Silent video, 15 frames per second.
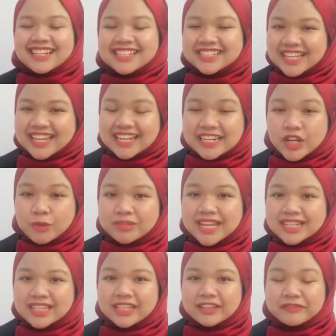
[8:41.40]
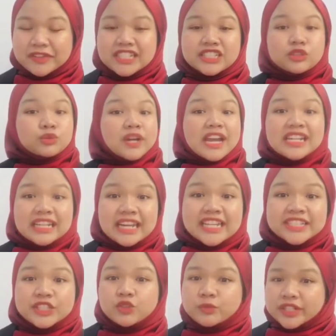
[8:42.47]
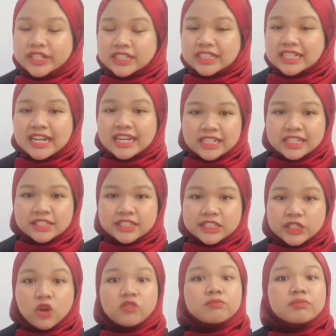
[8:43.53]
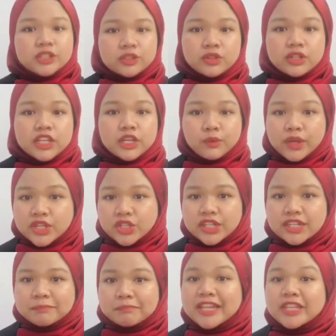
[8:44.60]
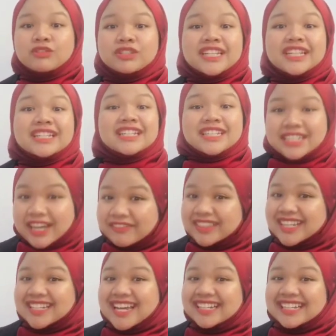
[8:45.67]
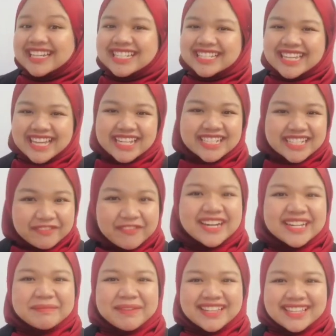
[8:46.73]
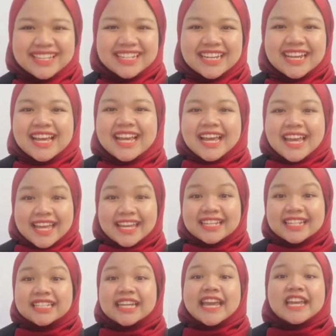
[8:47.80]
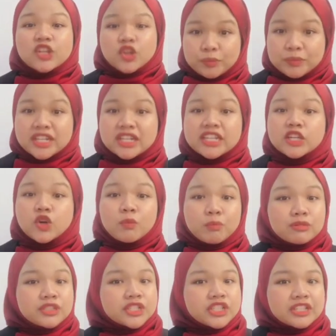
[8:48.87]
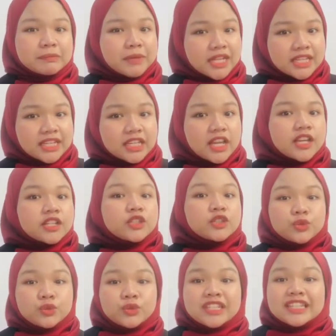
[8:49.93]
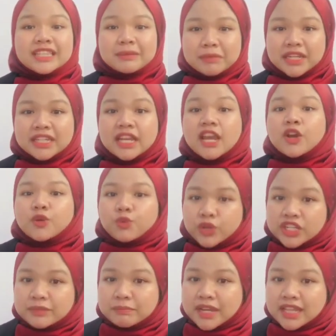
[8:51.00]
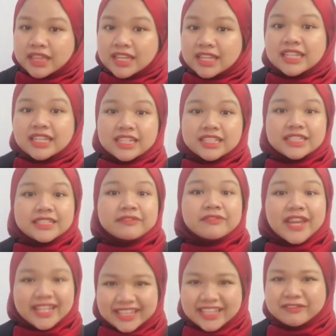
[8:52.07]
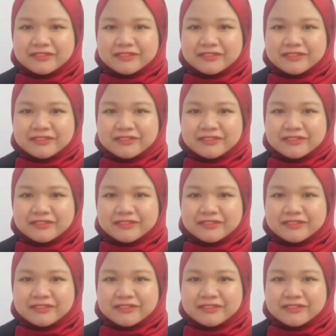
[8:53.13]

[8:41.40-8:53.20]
second objective is to analyze numerical analysis of Bernoulli equation by using the Daftardar Gejji and Jafari method and the Edomian decomposition method to determine which method is effective.